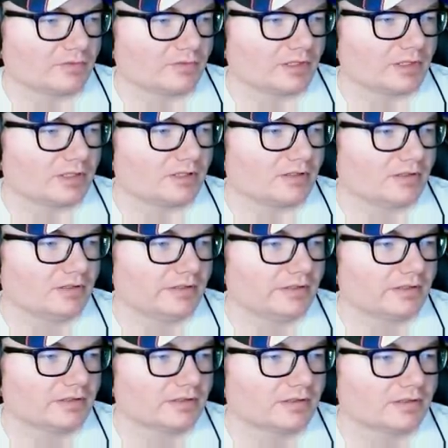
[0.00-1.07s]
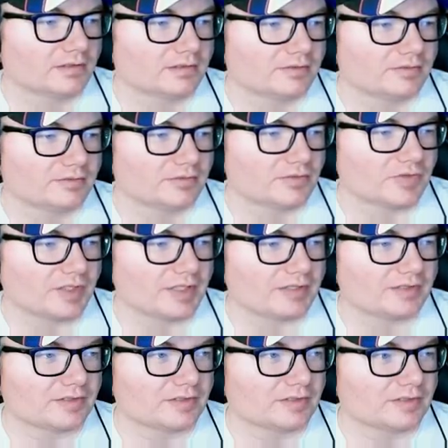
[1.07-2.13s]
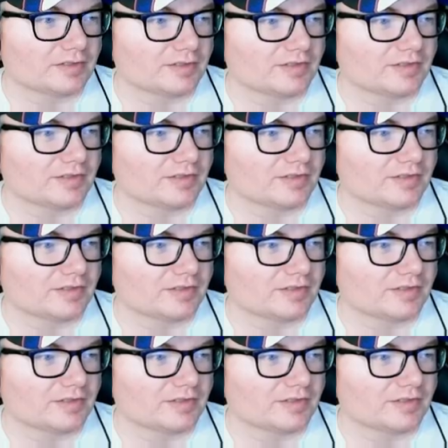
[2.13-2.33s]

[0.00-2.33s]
Oh god. Chase it.